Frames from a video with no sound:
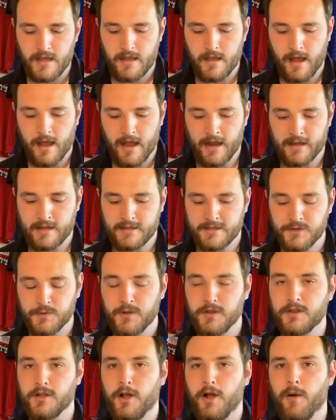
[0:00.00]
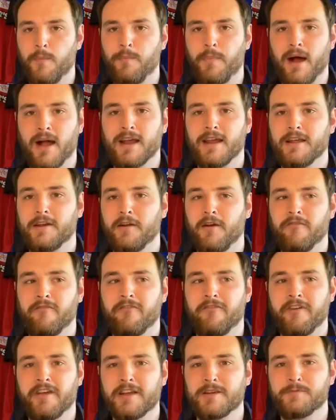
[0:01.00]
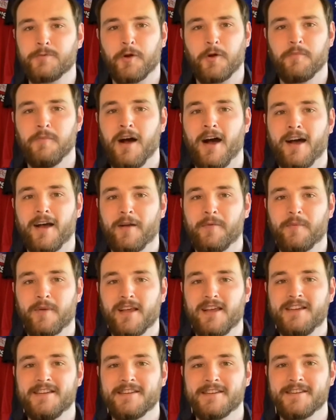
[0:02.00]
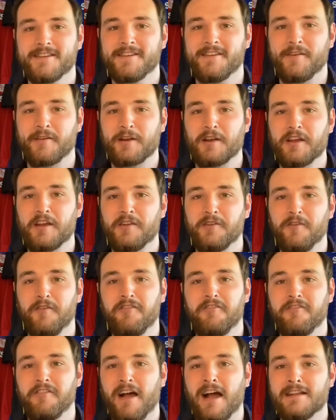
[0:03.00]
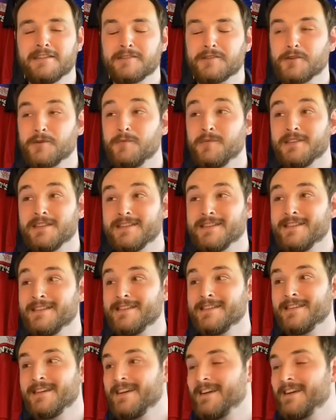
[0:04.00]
I do a lot of buying on Facebook Marketplace, oddly enough, and some of the